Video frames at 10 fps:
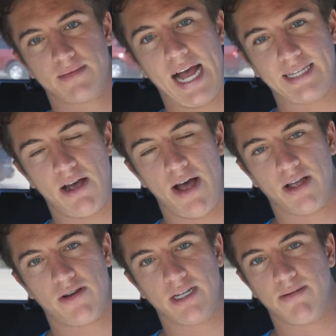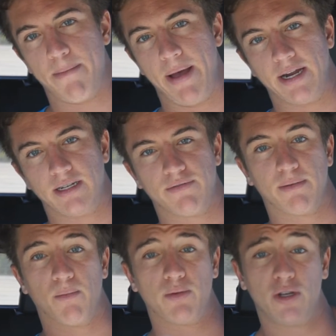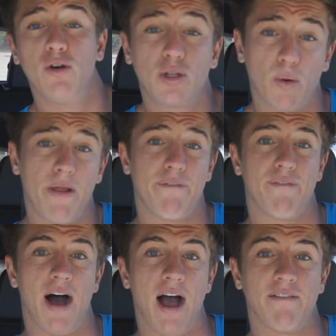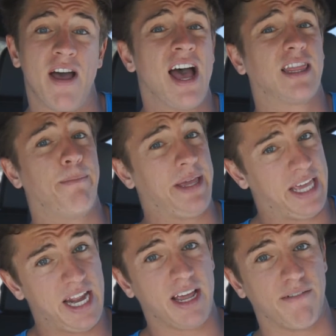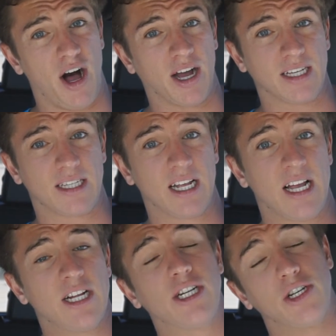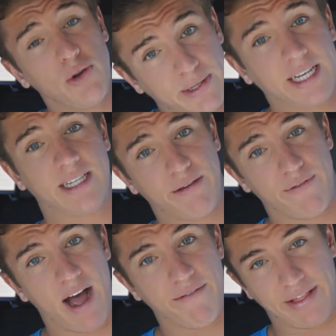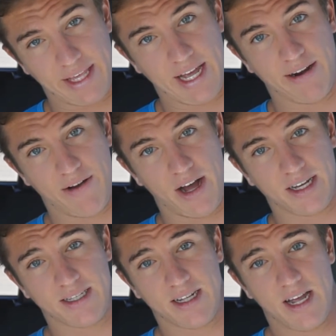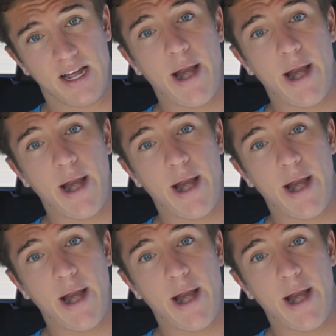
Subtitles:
That's how I increased my bench from 225 at the beginning of August to 265 at the end of August.